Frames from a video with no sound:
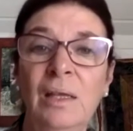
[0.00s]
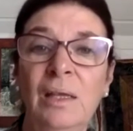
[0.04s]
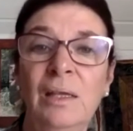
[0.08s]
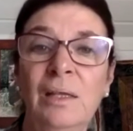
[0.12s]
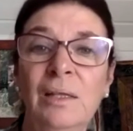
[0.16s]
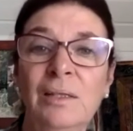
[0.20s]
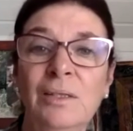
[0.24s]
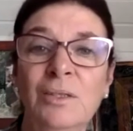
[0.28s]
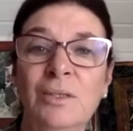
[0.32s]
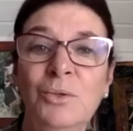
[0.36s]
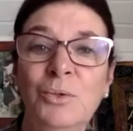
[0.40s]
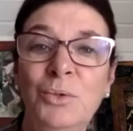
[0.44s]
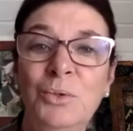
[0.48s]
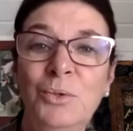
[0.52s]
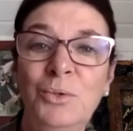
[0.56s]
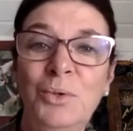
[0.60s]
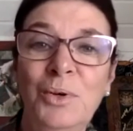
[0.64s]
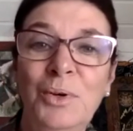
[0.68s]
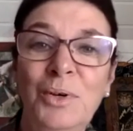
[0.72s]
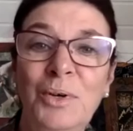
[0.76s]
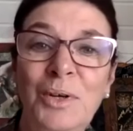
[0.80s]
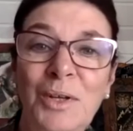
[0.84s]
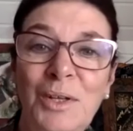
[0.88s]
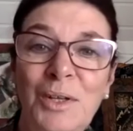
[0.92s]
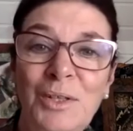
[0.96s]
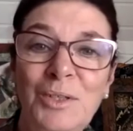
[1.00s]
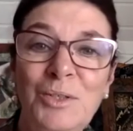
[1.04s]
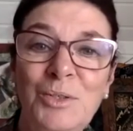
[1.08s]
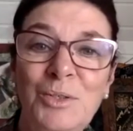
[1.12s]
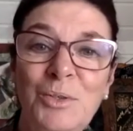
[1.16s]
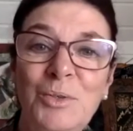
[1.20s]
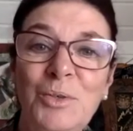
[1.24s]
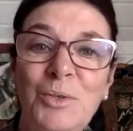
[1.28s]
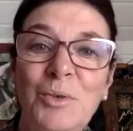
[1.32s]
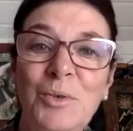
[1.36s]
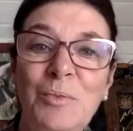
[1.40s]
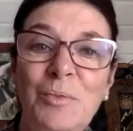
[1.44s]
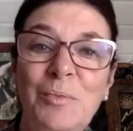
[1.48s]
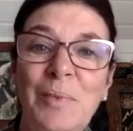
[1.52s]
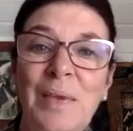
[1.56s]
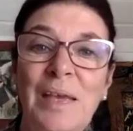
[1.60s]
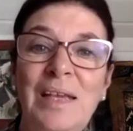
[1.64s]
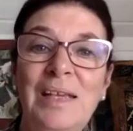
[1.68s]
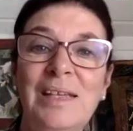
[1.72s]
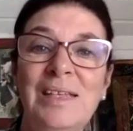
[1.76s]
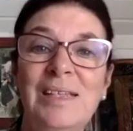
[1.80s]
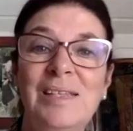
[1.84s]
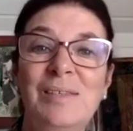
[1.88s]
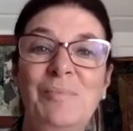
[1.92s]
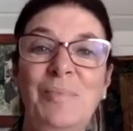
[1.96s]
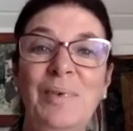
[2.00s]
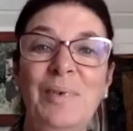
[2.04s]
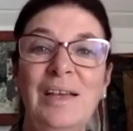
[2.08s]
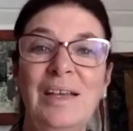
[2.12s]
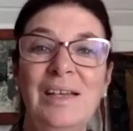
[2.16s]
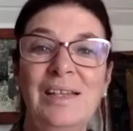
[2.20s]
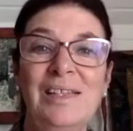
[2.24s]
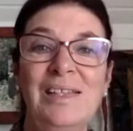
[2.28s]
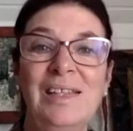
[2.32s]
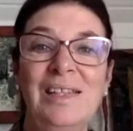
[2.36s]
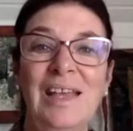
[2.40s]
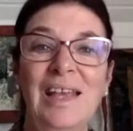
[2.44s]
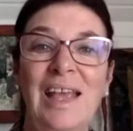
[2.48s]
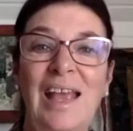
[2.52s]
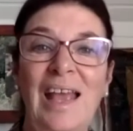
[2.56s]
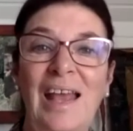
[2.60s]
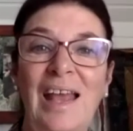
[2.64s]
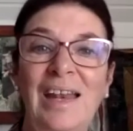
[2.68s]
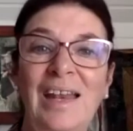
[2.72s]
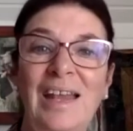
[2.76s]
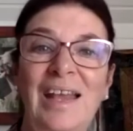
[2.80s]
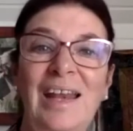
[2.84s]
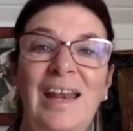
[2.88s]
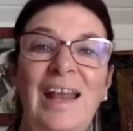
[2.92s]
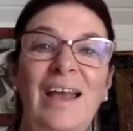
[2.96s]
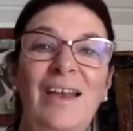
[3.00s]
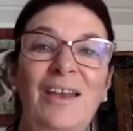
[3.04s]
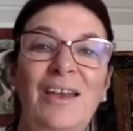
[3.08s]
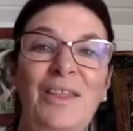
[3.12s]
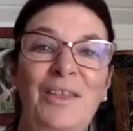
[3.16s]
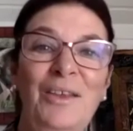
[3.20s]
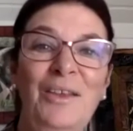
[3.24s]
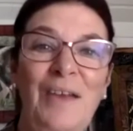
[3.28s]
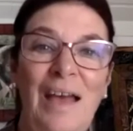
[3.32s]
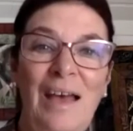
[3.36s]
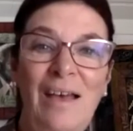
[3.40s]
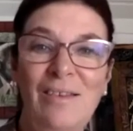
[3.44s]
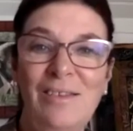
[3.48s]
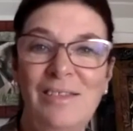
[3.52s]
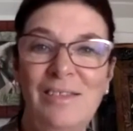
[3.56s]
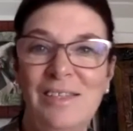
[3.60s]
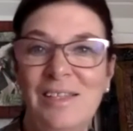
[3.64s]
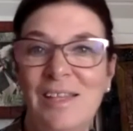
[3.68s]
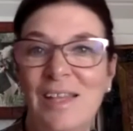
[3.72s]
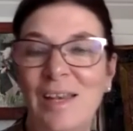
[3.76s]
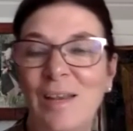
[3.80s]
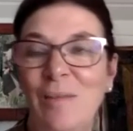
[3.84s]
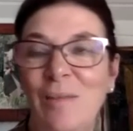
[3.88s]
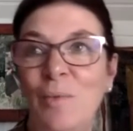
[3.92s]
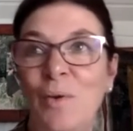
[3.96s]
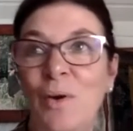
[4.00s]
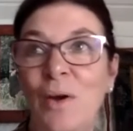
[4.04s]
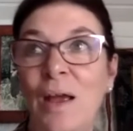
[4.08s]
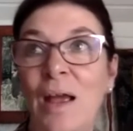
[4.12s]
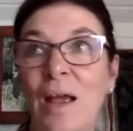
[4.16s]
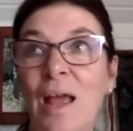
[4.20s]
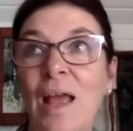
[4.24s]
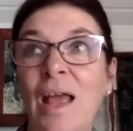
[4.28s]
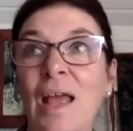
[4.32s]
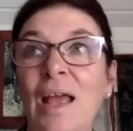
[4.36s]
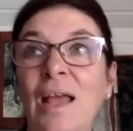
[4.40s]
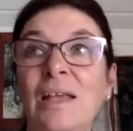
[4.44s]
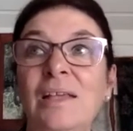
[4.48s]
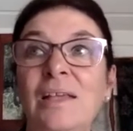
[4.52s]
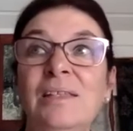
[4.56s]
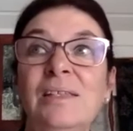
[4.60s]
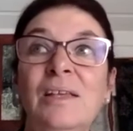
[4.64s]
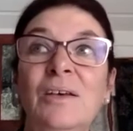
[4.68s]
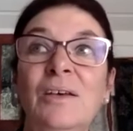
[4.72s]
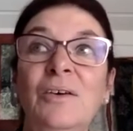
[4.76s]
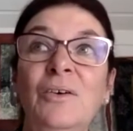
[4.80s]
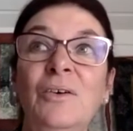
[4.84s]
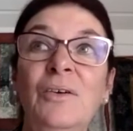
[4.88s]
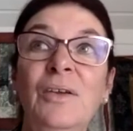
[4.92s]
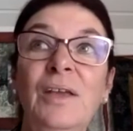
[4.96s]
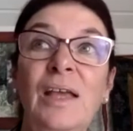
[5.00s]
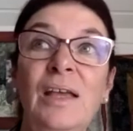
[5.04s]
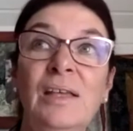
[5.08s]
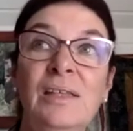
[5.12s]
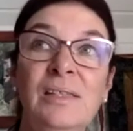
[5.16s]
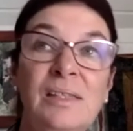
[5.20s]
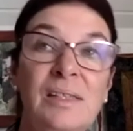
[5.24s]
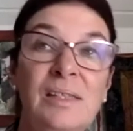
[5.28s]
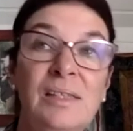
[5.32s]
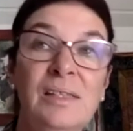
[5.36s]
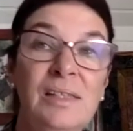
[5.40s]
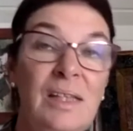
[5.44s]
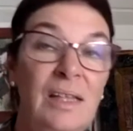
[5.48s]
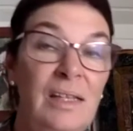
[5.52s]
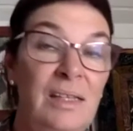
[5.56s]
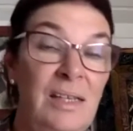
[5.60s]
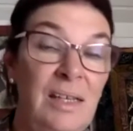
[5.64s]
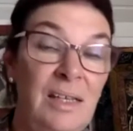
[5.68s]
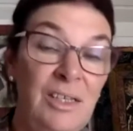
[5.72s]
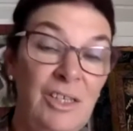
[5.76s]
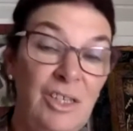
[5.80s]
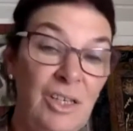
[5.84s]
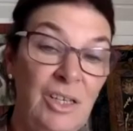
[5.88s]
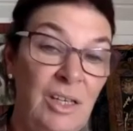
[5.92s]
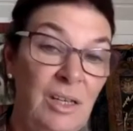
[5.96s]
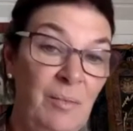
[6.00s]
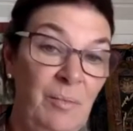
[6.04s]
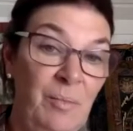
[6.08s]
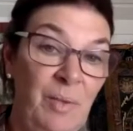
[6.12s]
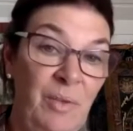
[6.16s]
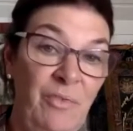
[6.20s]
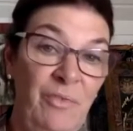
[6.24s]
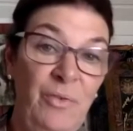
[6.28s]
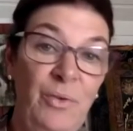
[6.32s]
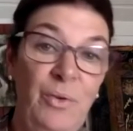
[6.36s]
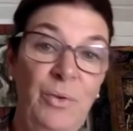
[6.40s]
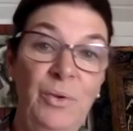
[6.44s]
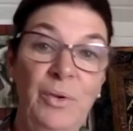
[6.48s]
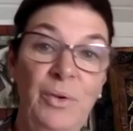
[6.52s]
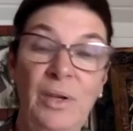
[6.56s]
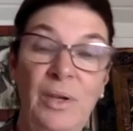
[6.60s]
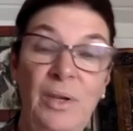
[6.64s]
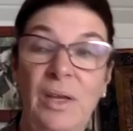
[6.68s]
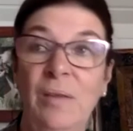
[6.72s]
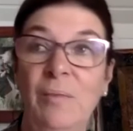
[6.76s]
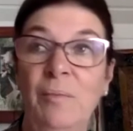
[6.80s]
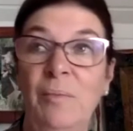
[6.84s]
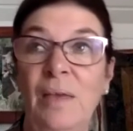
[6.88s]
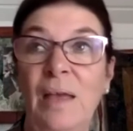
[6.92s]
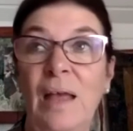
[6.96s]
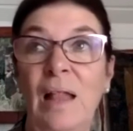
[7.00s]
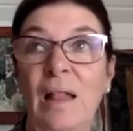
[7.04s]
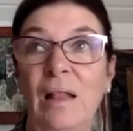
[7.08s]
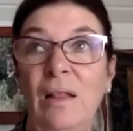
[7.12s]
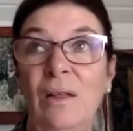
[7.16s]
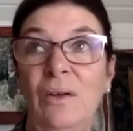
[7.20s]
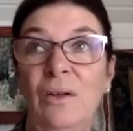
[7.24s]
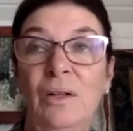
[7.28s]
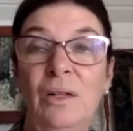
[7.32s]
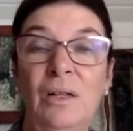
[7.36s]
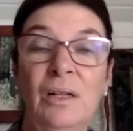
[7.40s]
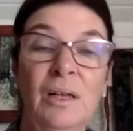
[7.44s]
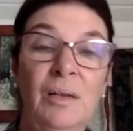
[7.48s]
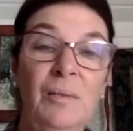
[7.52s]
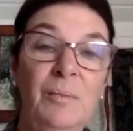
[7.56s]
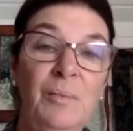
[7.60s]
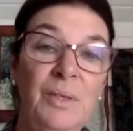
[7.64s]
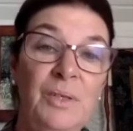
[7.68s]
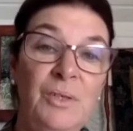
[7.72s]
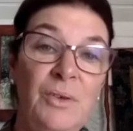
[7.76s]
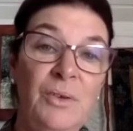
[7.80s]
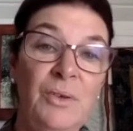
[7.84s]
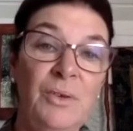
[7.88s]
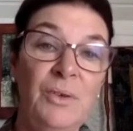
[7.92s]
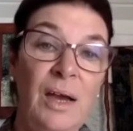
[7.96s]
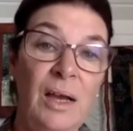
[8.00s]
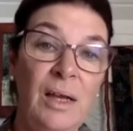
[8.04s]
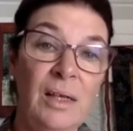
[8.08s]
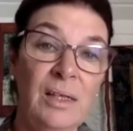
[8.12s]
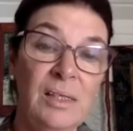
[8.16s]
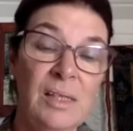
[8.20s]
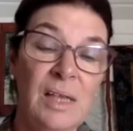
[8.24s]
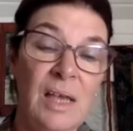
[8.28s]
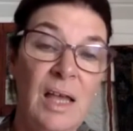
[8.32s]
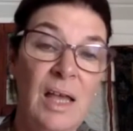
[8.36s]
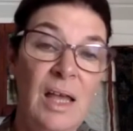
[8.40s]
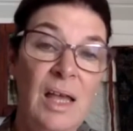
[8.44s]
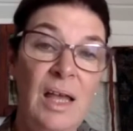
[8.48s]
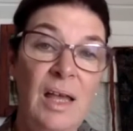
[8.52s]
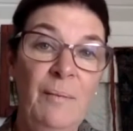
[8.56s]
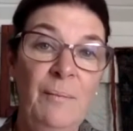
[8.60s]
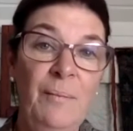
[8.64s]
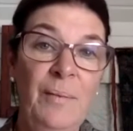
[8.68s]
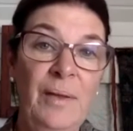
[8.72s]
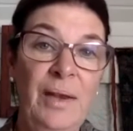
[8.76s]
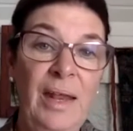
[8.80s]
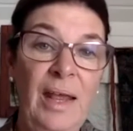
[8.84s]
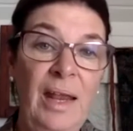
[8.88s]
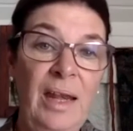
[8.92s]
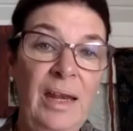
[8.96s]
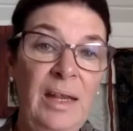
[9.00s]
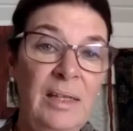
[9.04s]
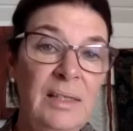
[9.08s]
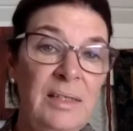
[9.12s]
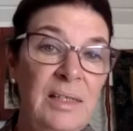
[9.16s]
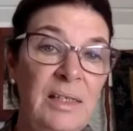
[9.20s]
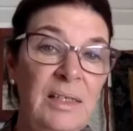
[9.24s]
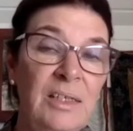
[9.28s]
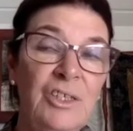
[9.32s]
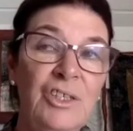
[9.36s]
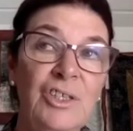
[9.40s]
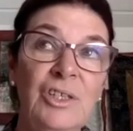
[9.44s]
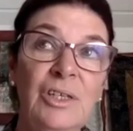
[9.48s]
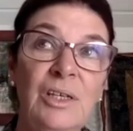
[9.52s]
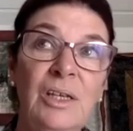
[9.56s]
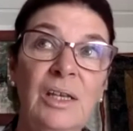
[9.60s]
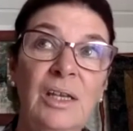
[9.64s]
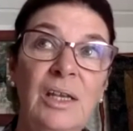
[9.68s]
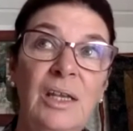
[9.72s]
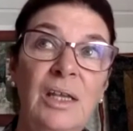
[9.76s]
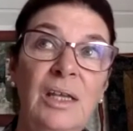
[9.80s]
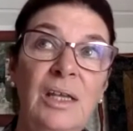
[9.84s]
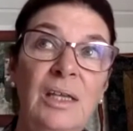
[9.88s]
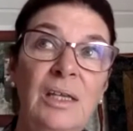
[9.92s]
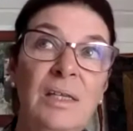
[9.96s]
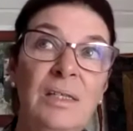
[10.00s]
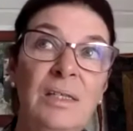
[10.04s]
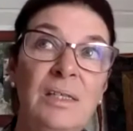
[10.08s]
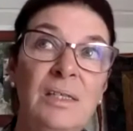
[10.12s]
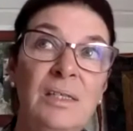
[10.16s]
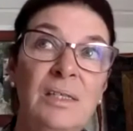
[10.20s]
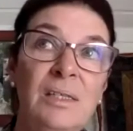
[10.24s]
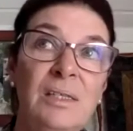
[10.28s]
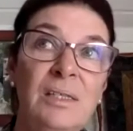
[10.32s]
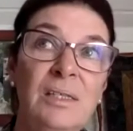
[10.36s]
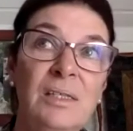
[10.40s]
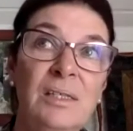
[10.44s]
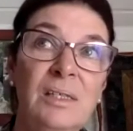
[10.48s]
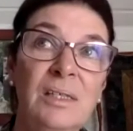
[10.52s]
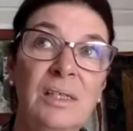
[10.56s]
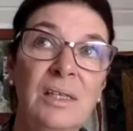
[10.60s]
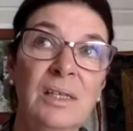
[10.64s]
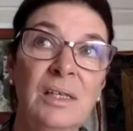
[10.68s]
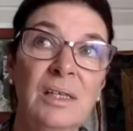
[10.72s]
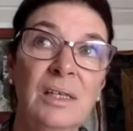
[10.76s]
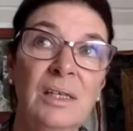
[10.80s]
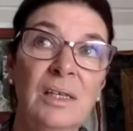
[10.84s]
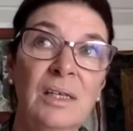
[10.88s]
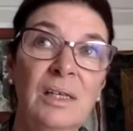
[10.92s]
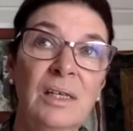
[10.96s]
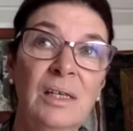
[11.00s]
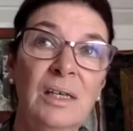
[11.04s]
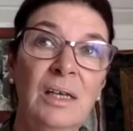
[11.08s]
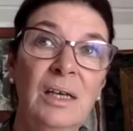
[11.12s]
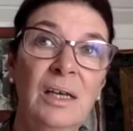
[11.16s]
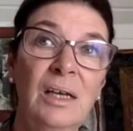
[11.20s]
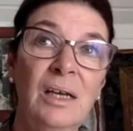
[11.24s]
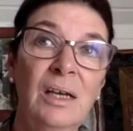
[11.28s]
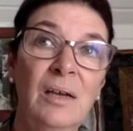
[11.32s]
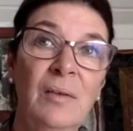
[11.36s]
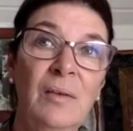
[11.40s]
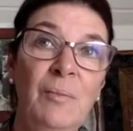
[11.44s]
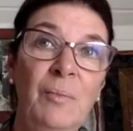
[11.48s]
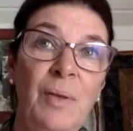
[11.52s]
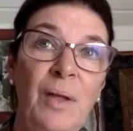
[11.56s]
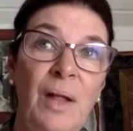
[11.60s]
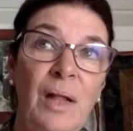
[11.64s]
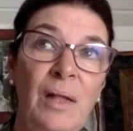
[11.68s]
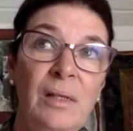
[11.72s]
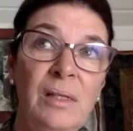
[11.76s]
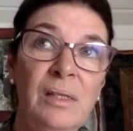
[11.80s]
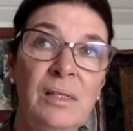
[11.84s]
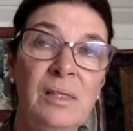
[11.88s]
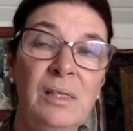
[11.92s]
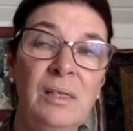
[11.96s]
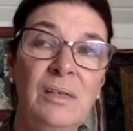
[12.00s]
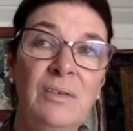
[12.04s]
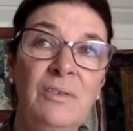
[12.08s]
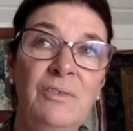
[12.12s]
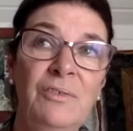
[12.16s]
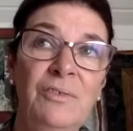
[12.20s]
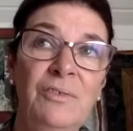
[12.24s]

too too obese because they can't get out of their houses anymore. So yes, addiction can be food, it can be alcohol, it can be drugs, but any addiction is a compulsive